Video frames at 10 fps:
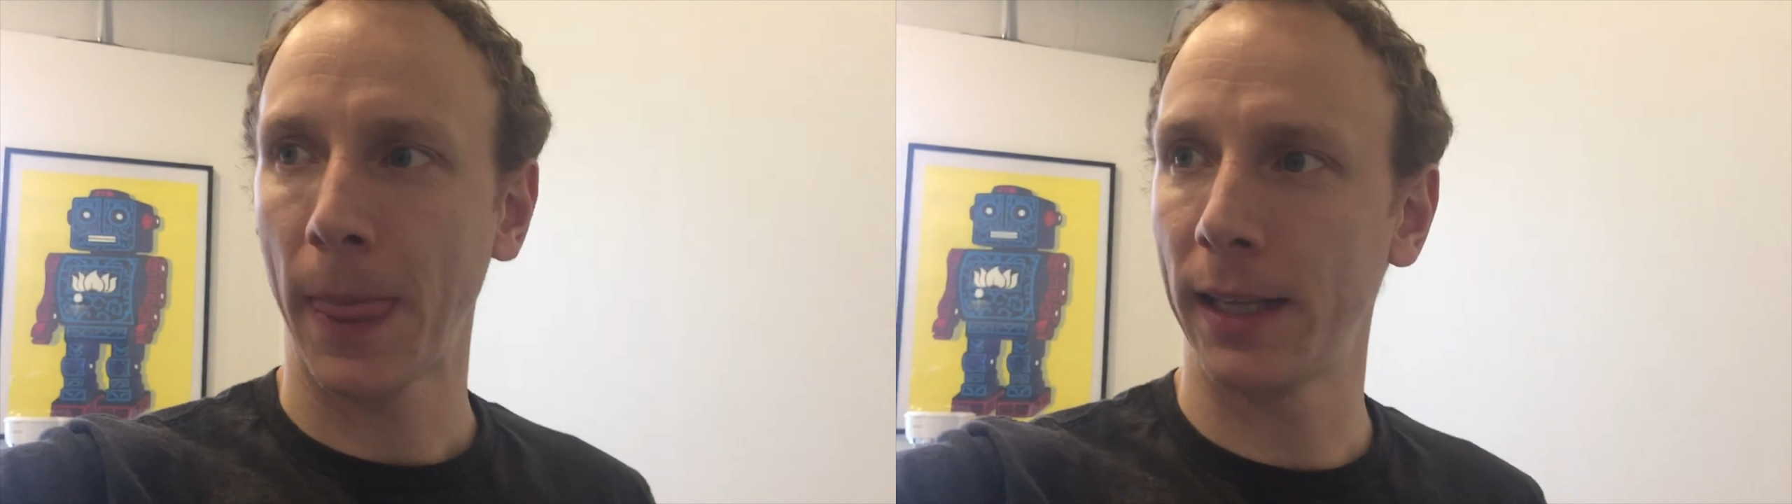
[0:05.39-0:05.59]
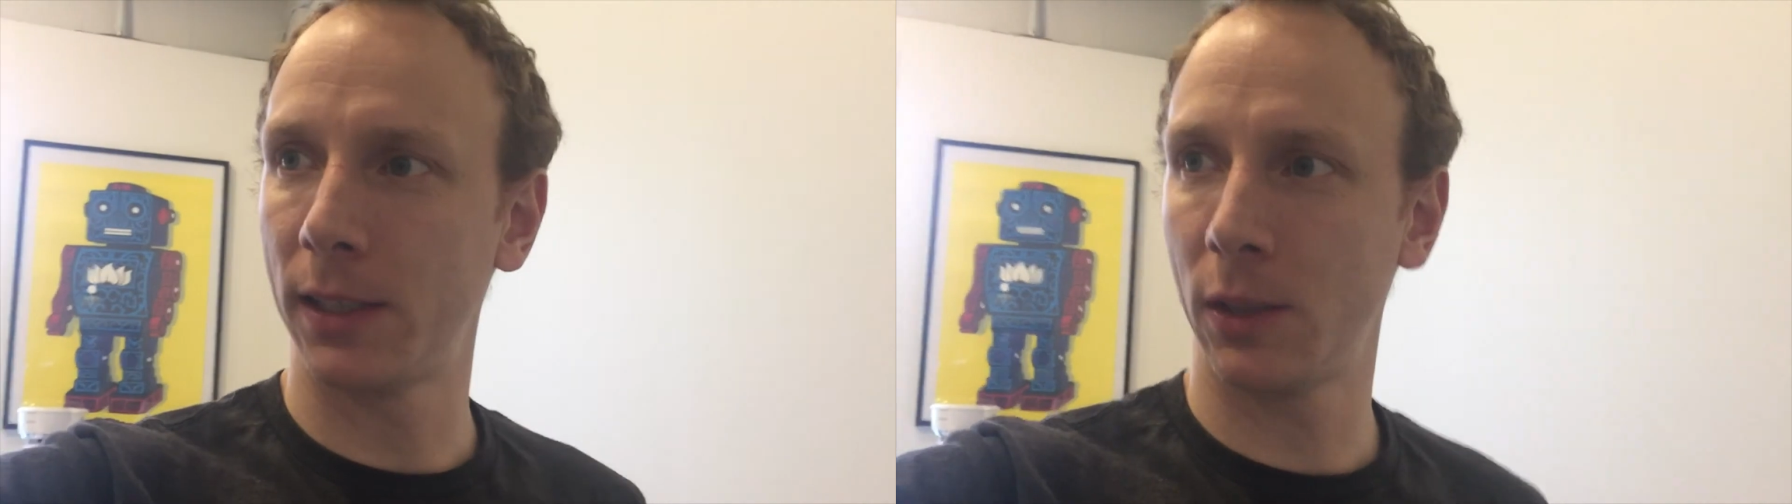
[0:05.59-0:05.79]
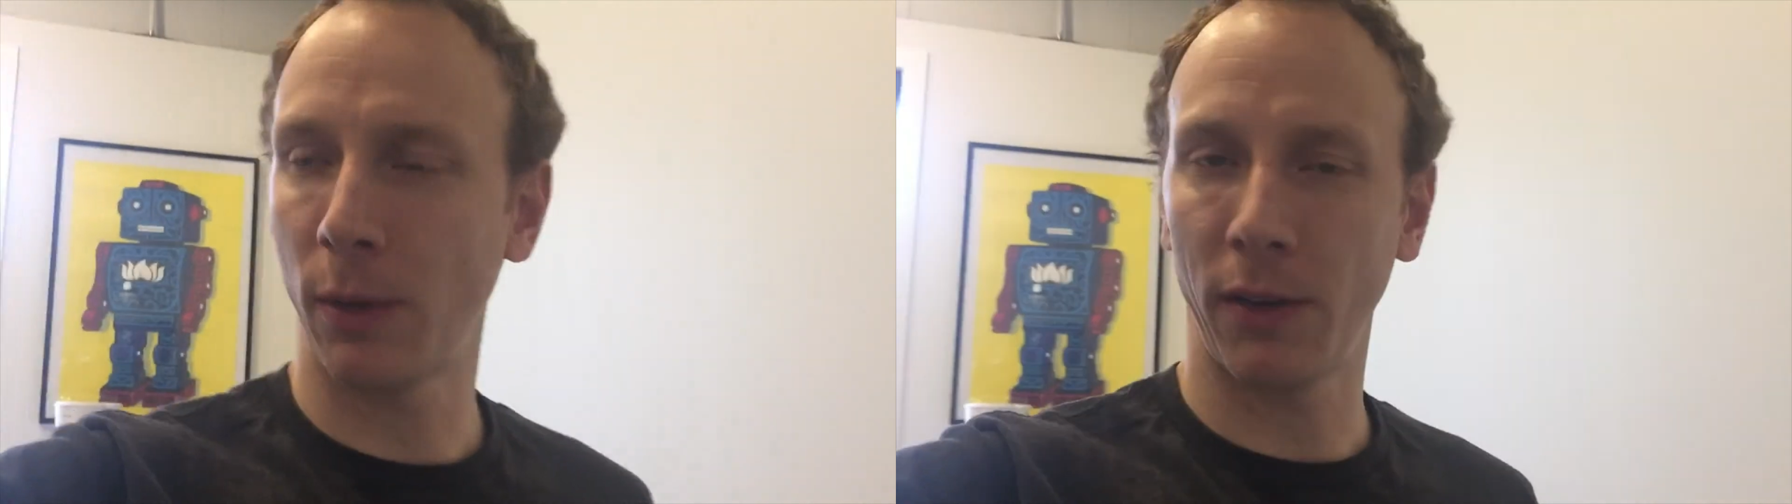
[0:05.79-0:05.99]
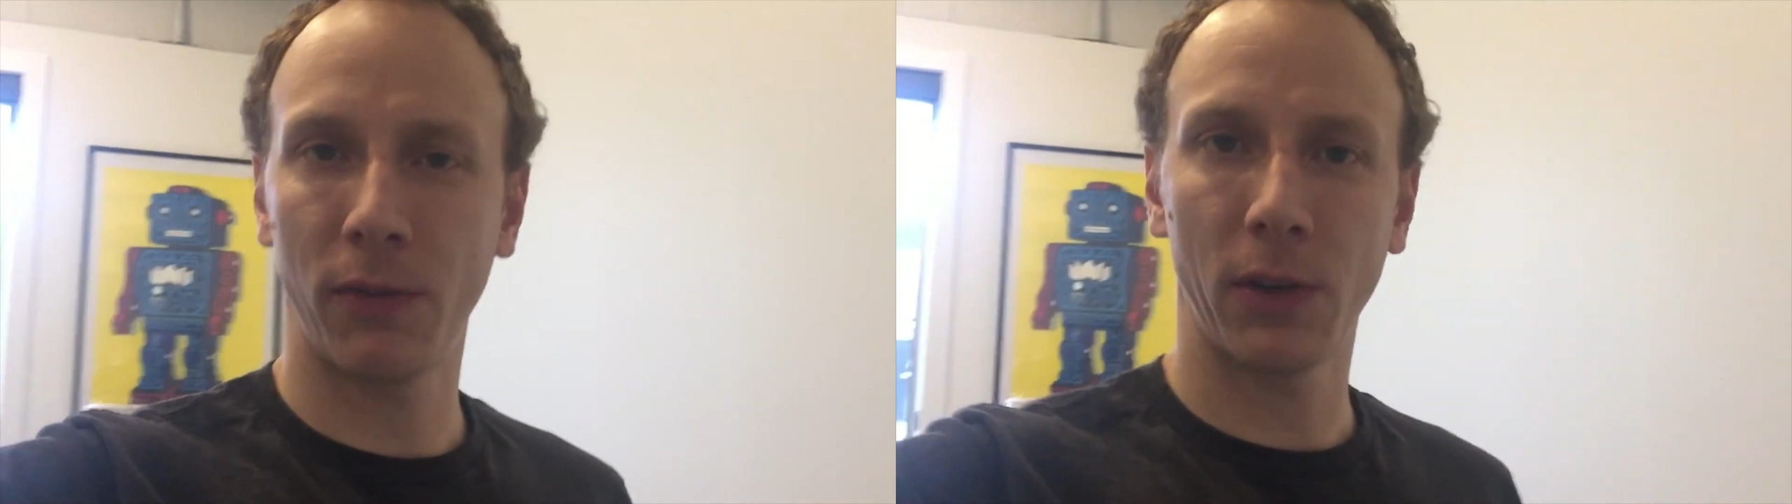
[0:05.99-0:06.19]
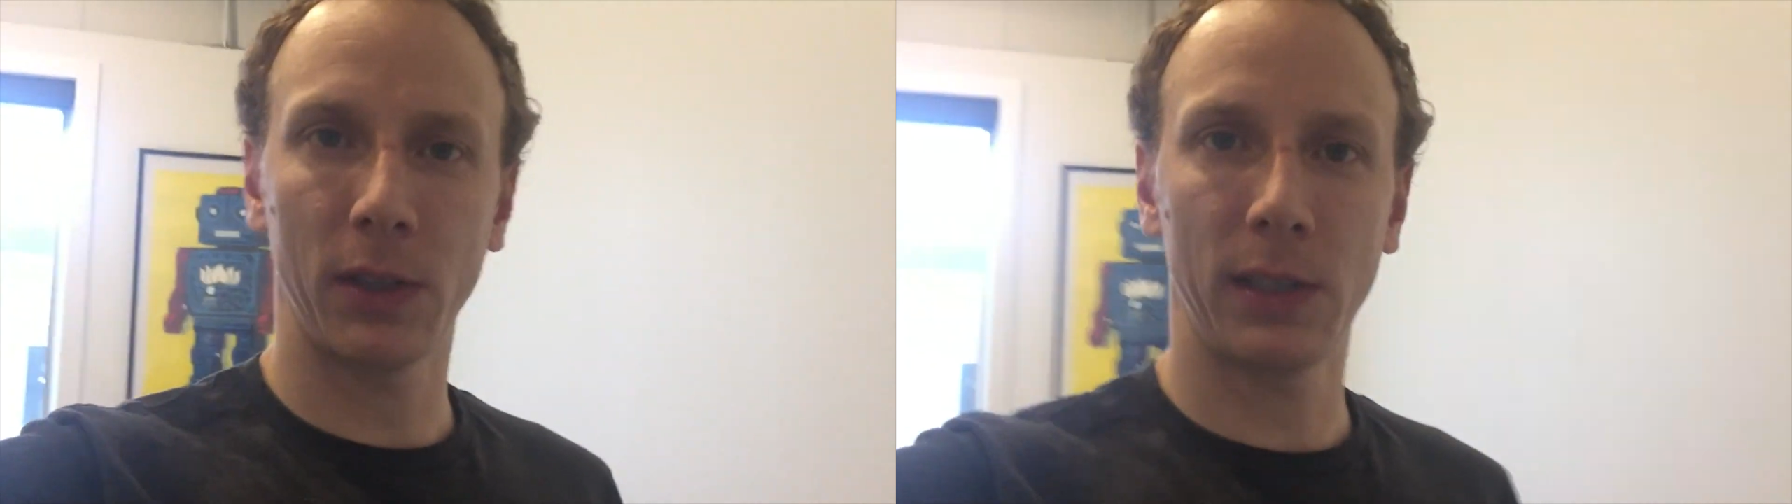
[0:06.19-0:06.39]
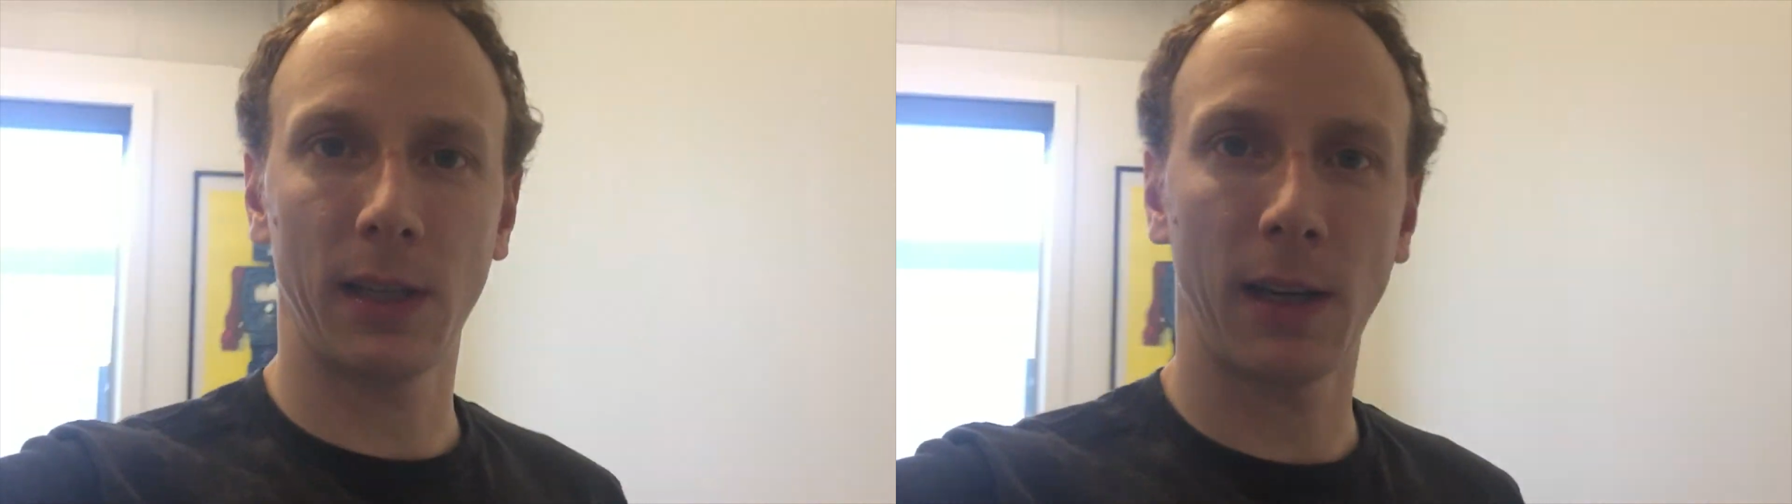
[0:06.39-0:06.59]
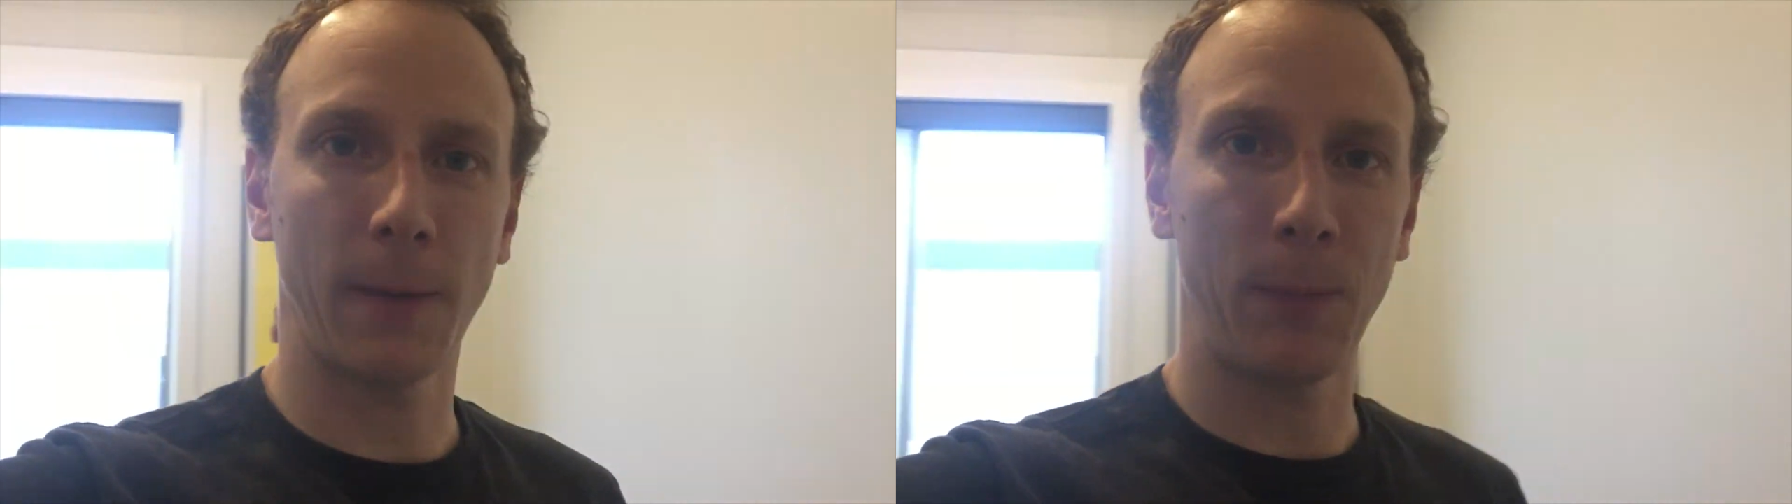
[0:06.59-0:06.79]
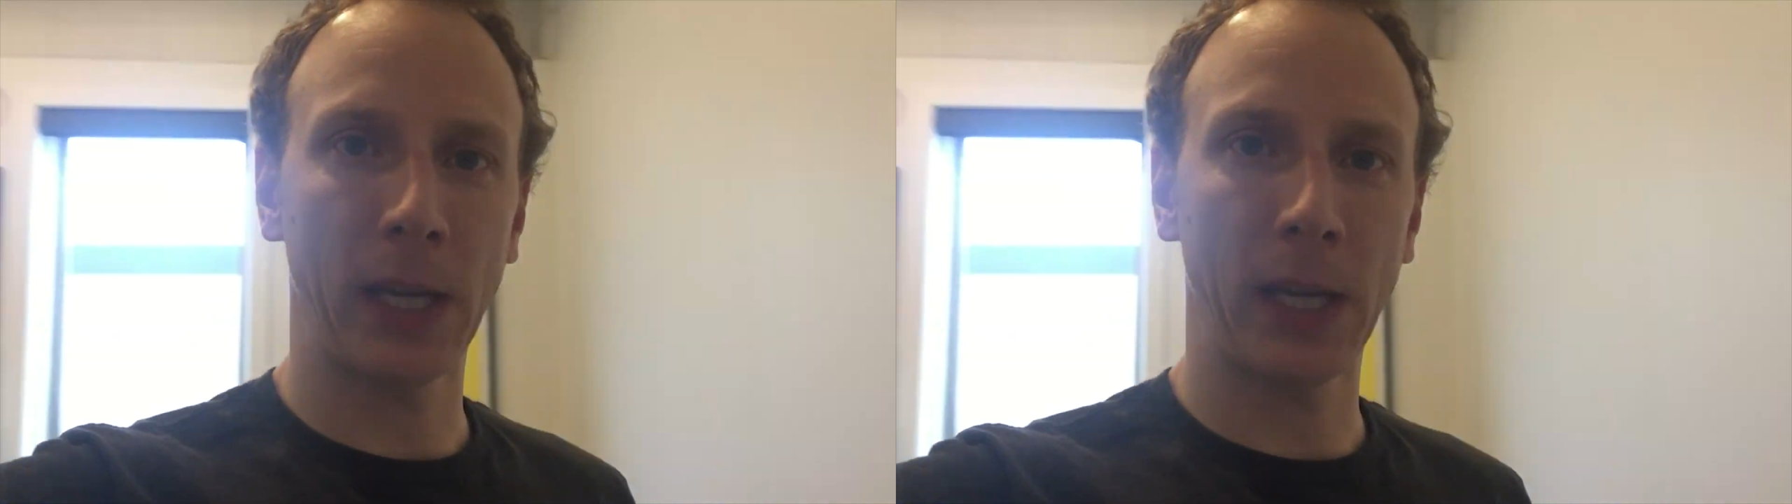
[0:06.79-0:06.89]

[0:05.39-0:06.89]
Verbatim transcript: This is my first uh,